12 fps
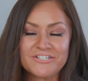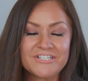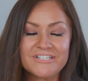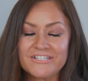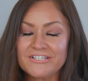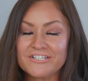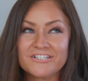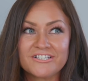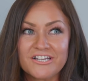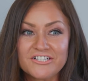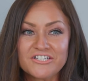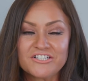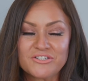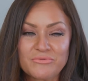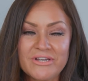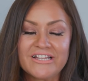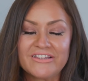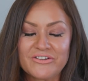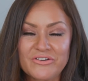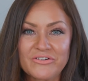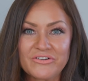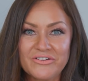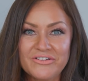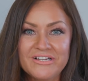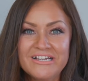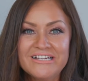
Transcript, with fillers: She's a, such a sweet little girl.